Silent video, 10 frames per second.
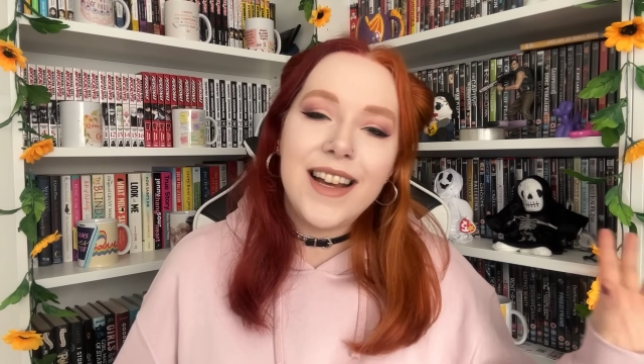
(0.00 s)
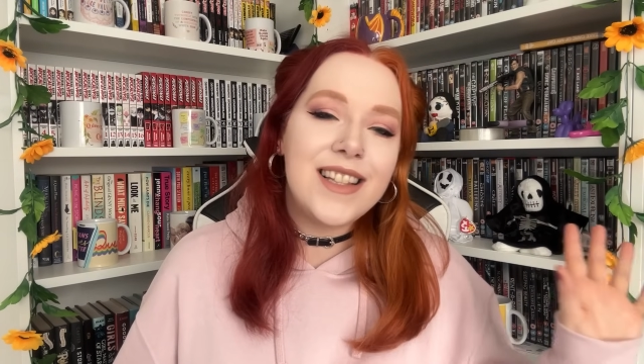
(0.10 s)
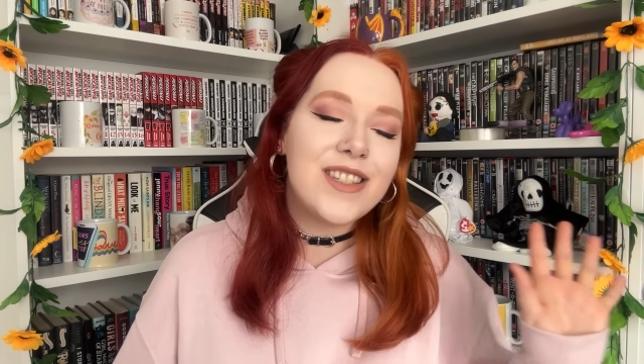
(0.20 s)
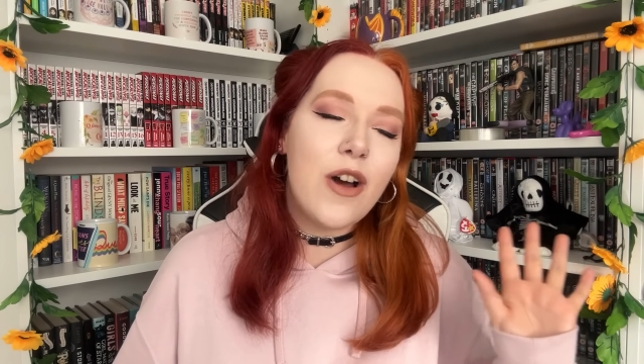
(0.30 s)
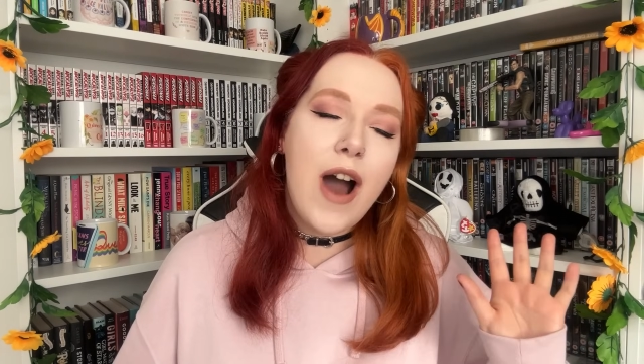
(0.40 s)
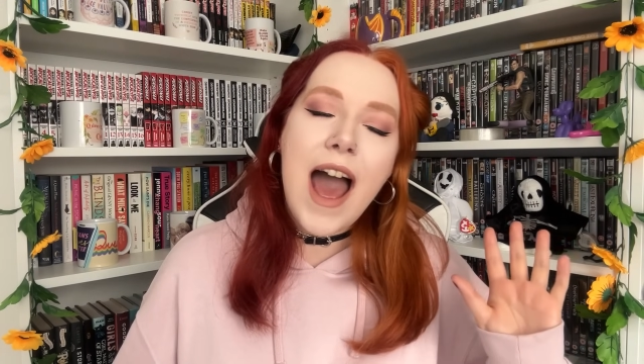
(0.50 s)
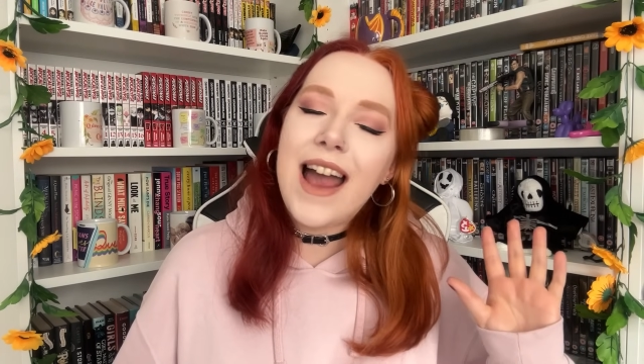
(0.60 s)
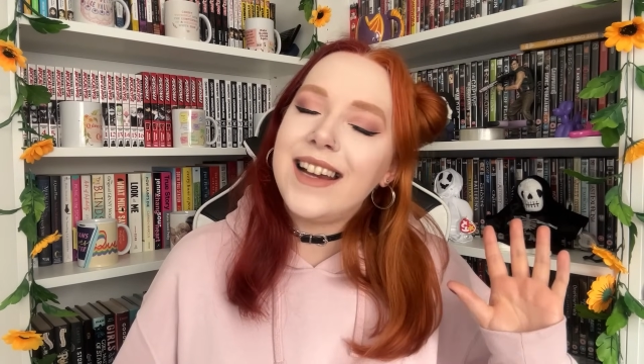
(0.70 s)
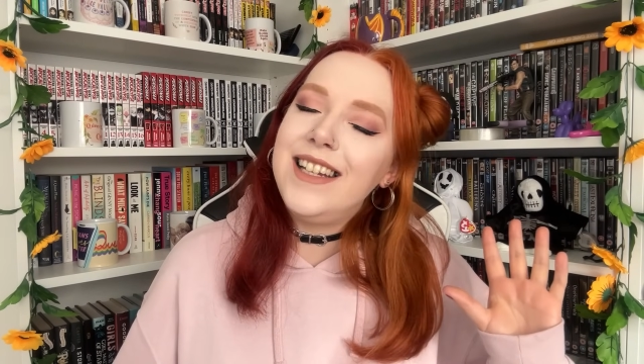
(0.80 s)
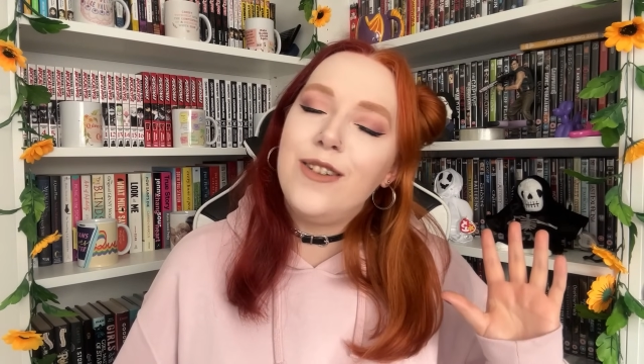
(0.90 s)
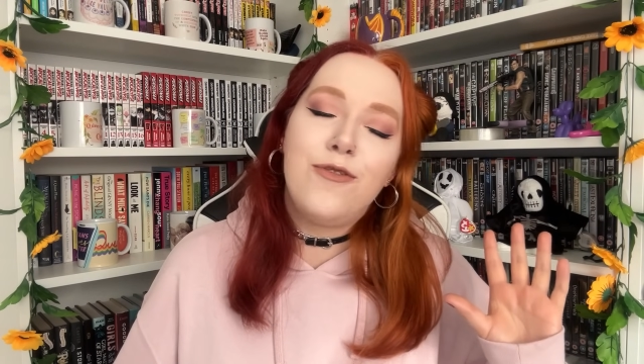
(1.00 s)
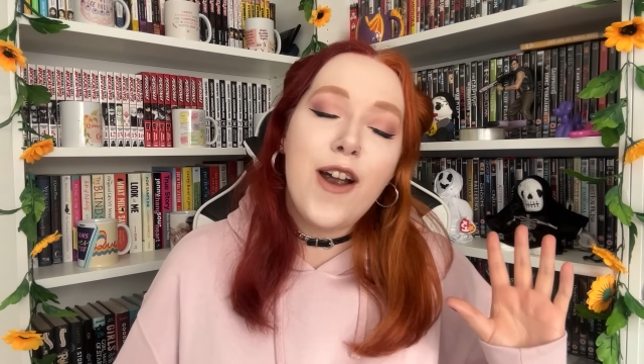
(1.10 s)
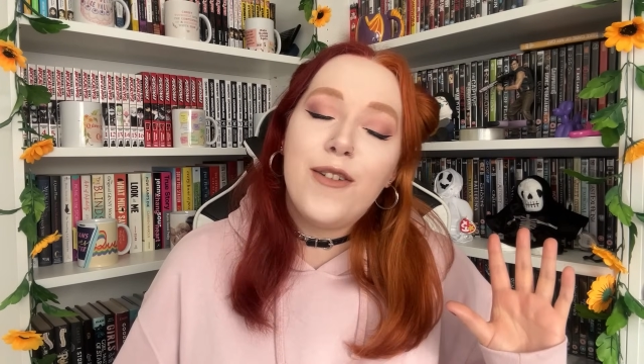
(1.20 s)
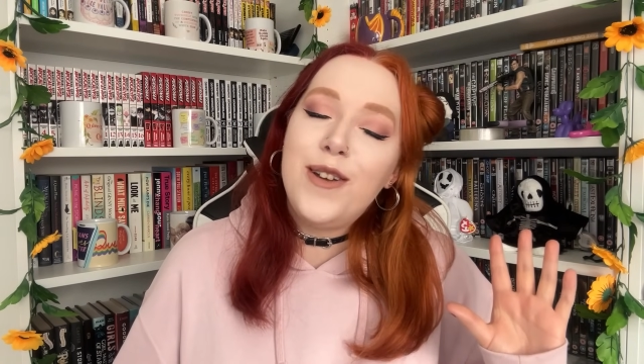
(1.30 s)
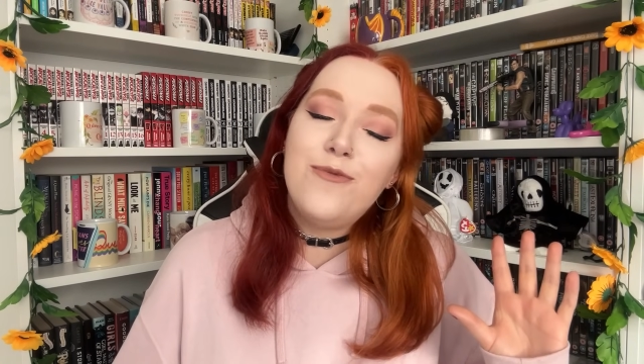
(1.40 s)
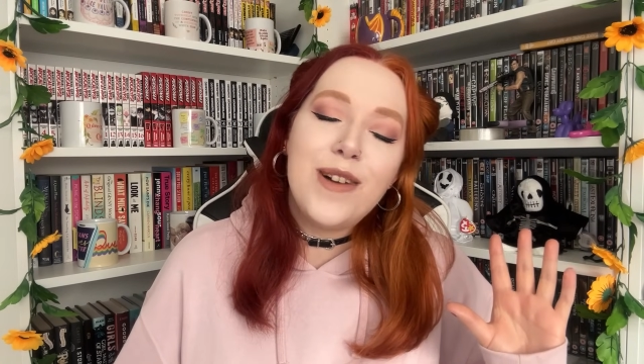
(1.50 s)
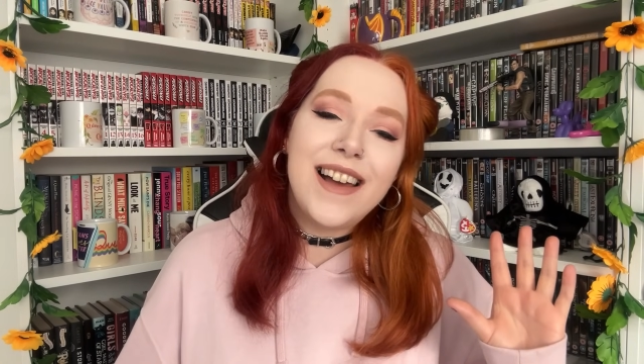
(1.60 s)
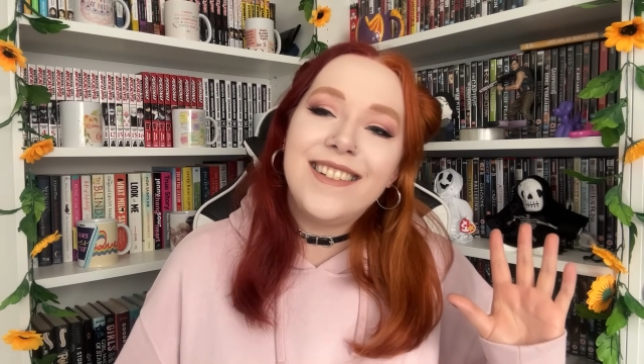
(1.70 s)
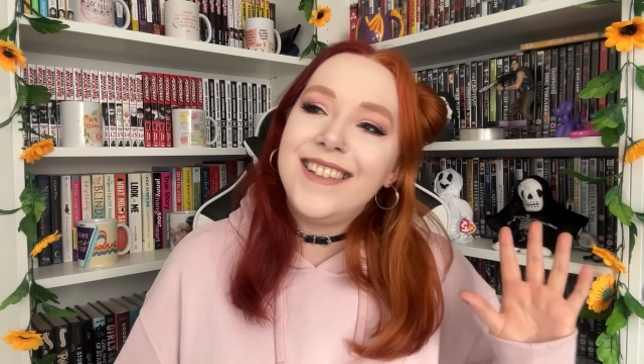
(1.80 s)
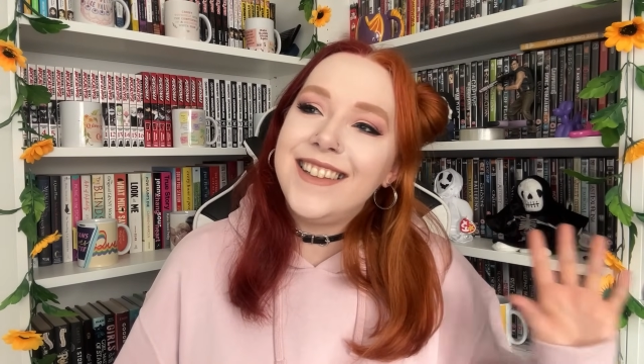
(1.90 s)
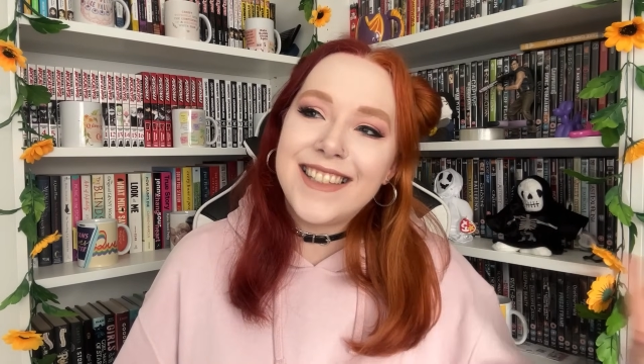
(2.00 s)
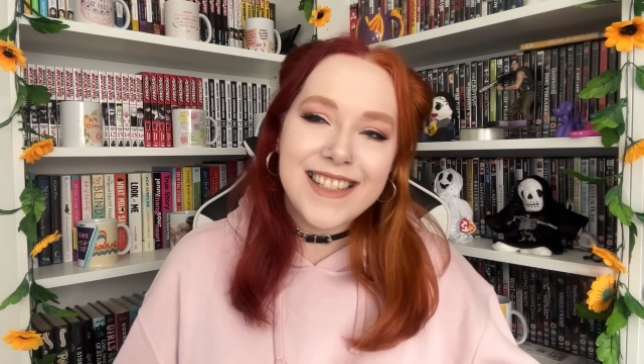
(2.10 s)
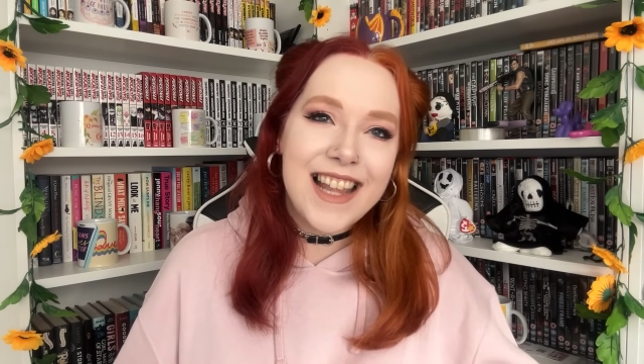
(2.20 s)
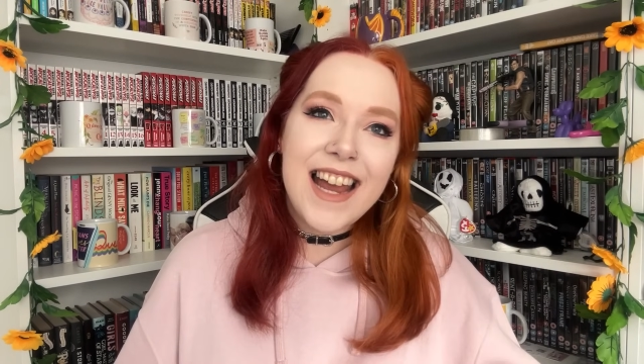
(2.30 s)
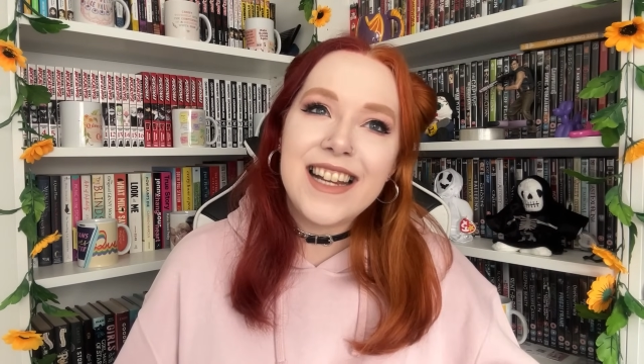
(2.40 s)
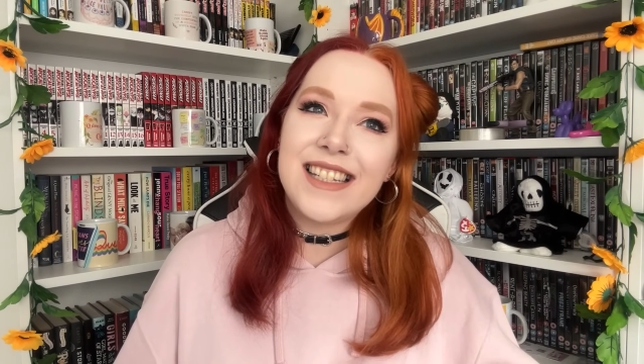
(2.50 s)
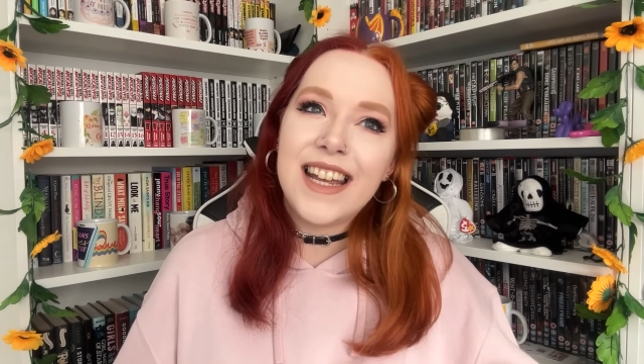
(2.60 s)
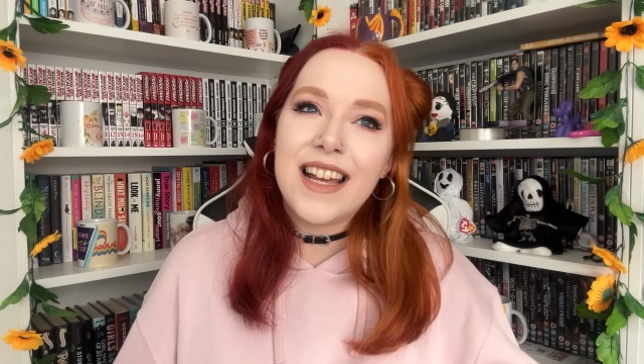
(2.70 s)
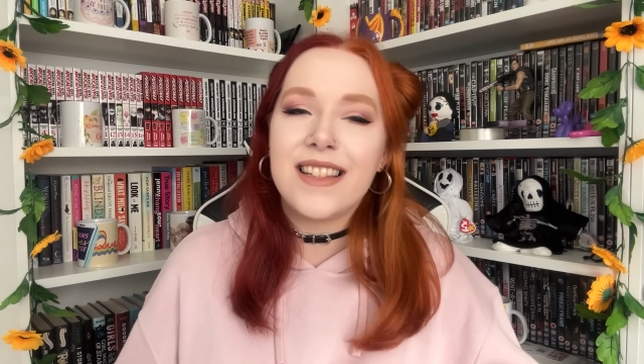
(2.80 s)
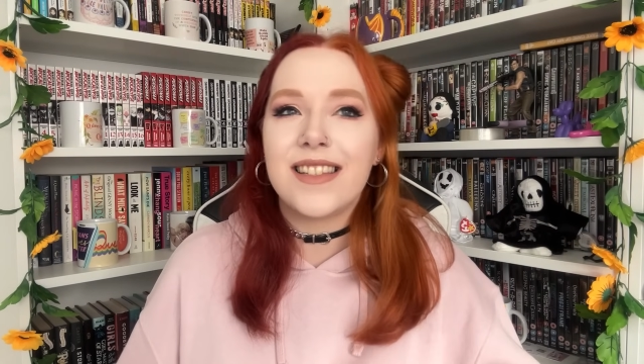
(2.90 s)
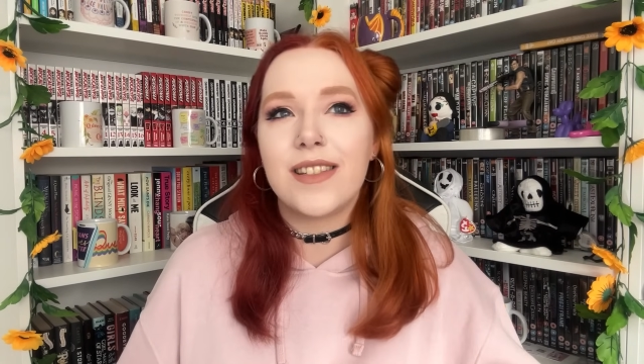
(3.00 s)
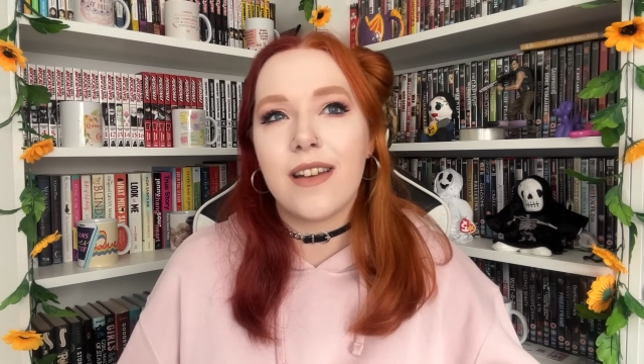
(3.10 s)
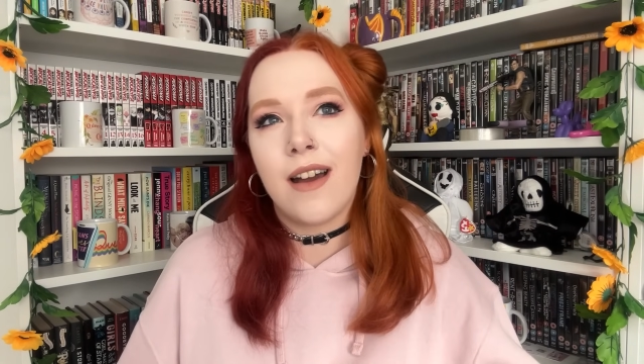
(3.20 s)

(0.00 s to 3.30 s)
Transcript: it's not acted very well in the slightest.